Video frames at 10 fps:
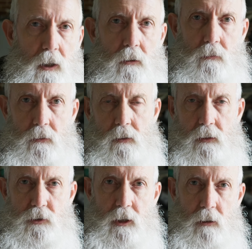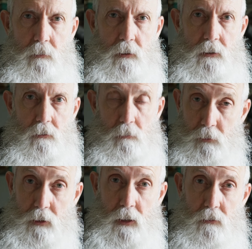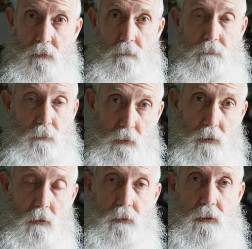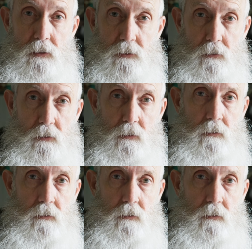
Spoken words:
along the clutch cable and lubricated it fully on the inside.